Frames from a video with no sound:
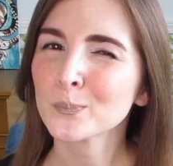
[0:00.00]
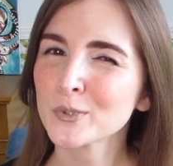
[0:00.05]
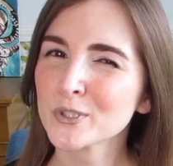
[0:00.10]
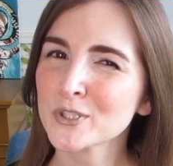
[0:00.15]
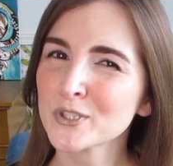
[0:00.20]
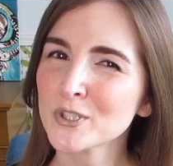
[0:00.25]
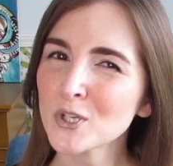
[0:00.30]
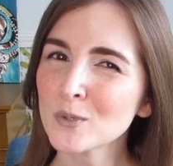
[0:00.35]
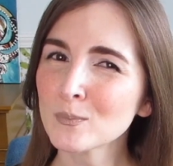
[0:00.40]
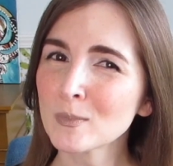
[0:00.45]

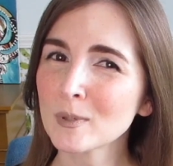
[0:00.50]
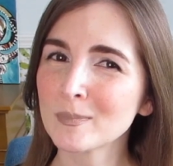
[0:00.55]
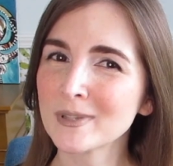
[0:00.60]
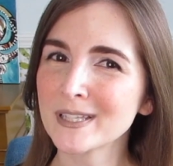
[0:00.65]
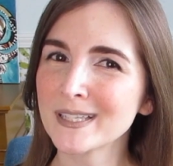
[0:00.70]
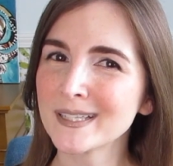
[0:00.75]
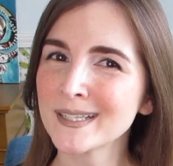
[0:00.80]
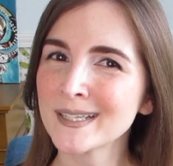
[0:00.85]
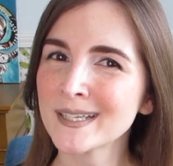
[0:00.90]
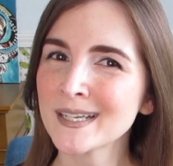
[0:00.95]

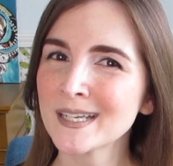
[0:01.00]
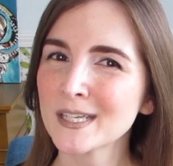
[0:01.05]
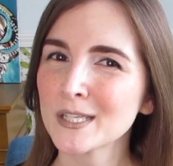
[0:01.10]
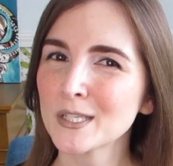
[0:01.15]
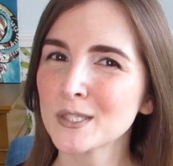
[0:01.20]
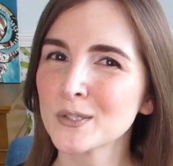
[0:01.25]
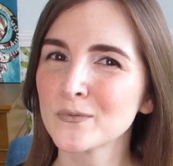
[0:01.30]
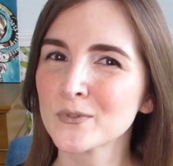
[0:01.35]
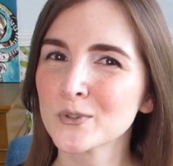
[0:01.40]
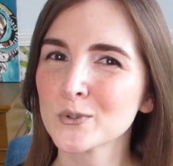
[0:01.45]
Presumably,
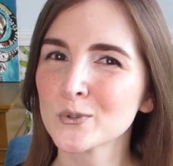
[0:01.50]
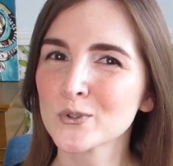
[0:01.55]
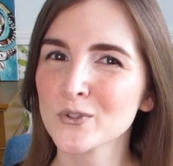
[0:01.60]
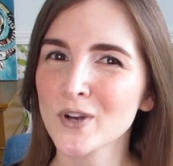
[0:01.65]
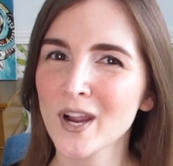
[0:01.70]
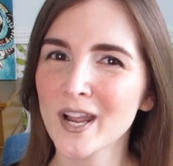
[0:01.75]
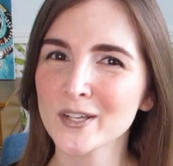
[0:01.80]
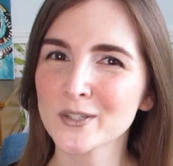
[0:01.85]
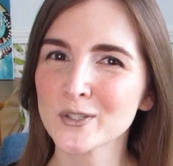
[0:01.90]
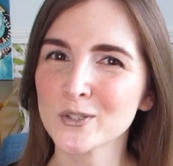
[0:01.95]
if you
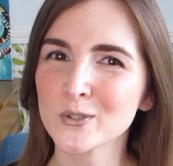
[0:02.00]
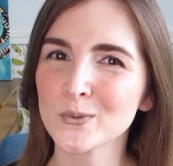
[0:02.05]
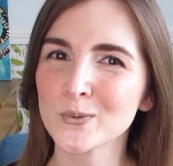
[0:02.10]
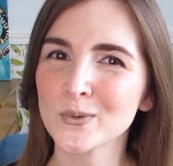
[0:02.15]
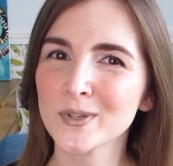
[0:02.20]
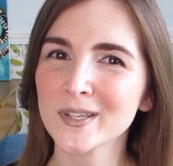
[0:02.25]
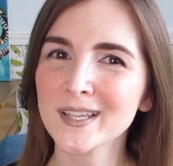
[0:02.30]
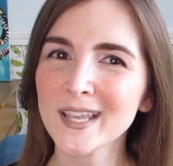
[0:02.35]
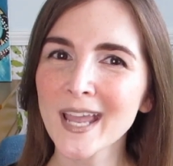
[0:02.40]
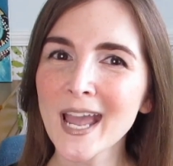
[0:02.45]
tried to
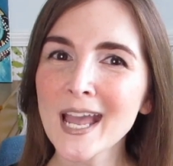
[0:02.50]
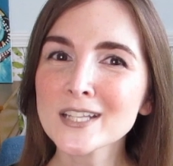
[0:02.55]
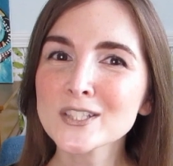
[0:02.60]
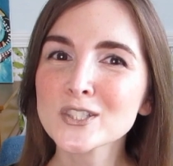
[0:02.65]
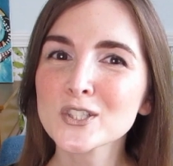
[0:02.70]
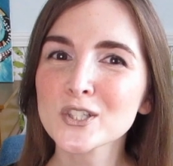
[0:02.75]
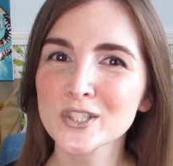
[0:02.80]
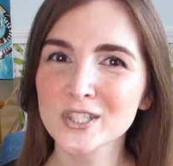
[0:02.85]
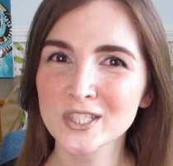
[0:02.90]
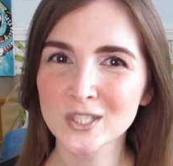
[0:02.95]

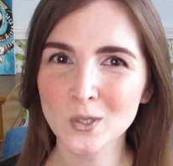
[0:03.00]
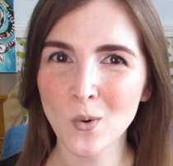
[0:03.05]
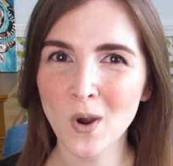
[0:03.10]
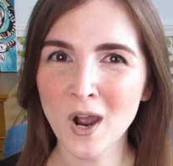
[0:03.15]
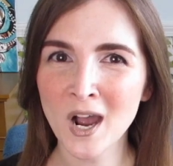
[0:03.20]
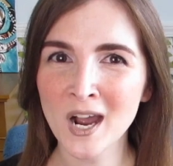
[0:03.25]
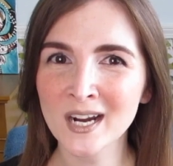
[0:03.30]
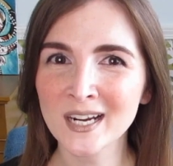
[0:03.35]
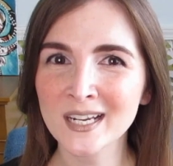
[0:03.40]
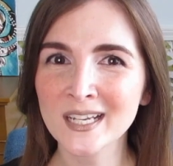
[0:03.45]
catch a
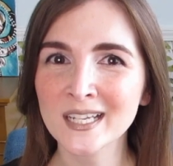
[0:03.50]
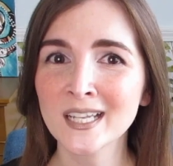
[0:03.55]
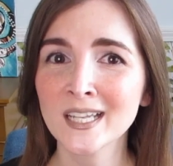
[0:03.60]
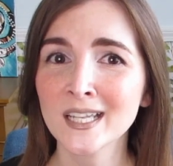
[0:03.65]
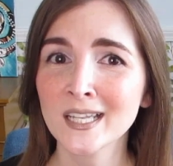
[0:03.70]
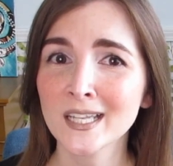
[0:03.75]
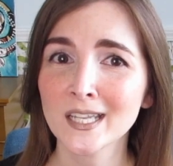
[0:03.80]
squonk,